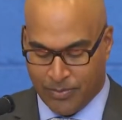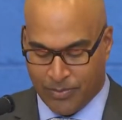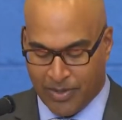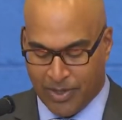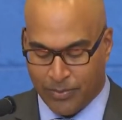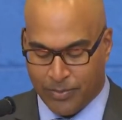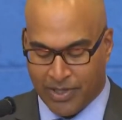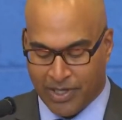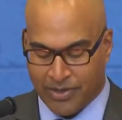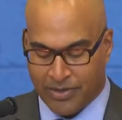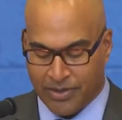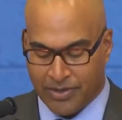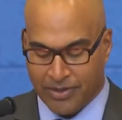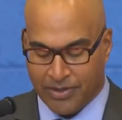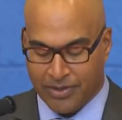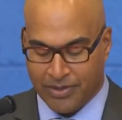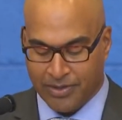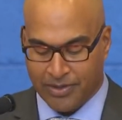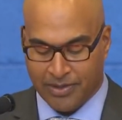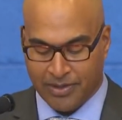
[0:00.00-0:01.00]
my
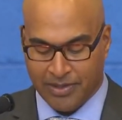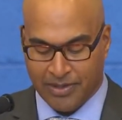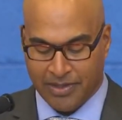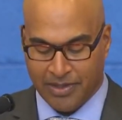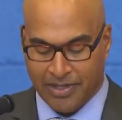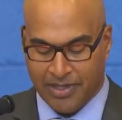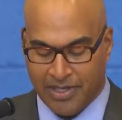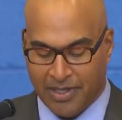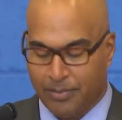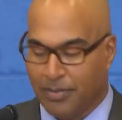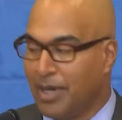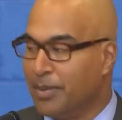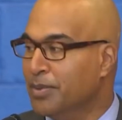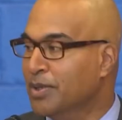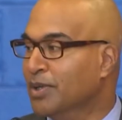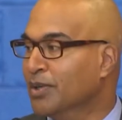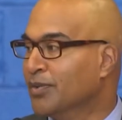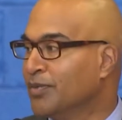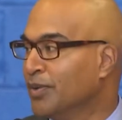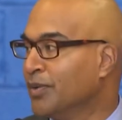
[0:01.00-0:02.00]
brother, and my
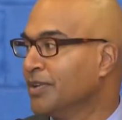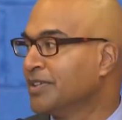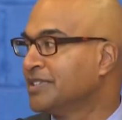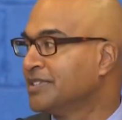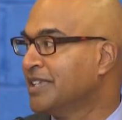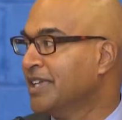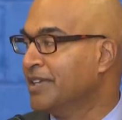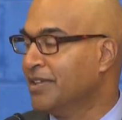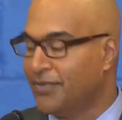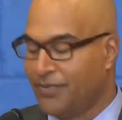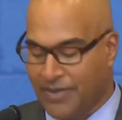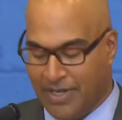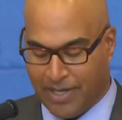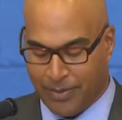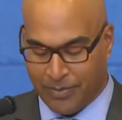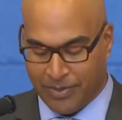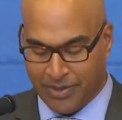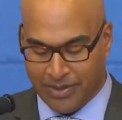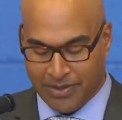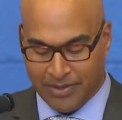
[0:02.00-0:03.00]
beautiful extended
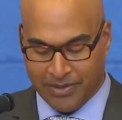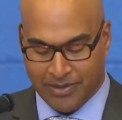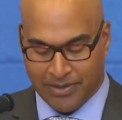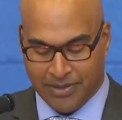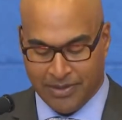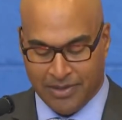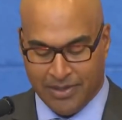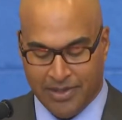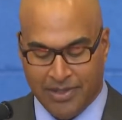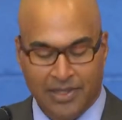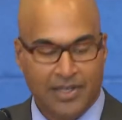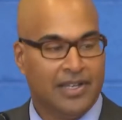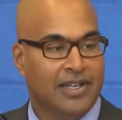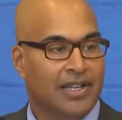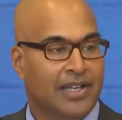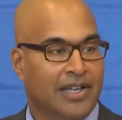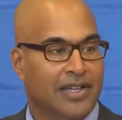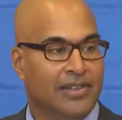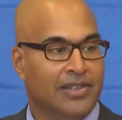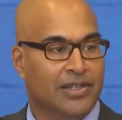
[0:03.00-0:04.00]
family
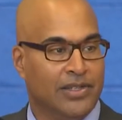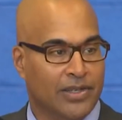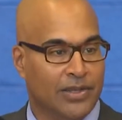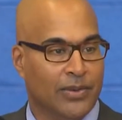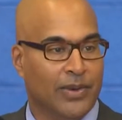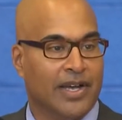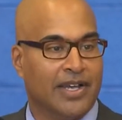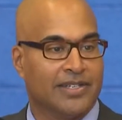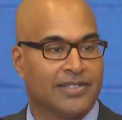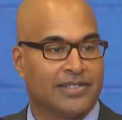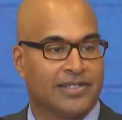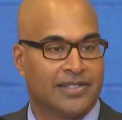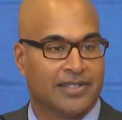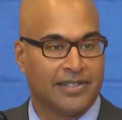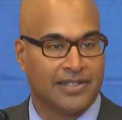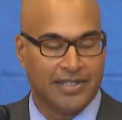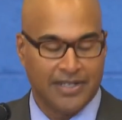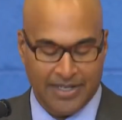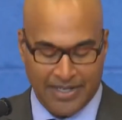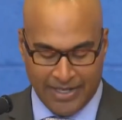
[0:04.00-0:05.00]
in the US
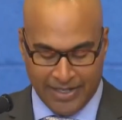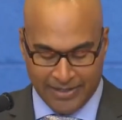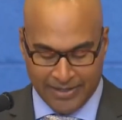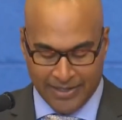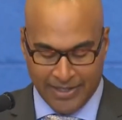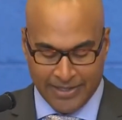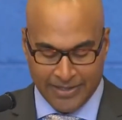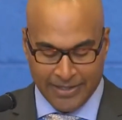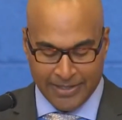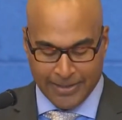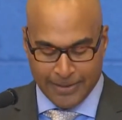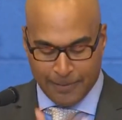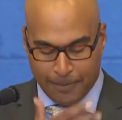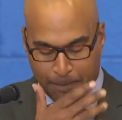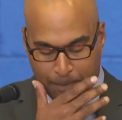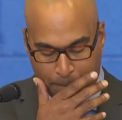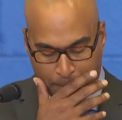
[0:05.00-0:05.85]
and in India.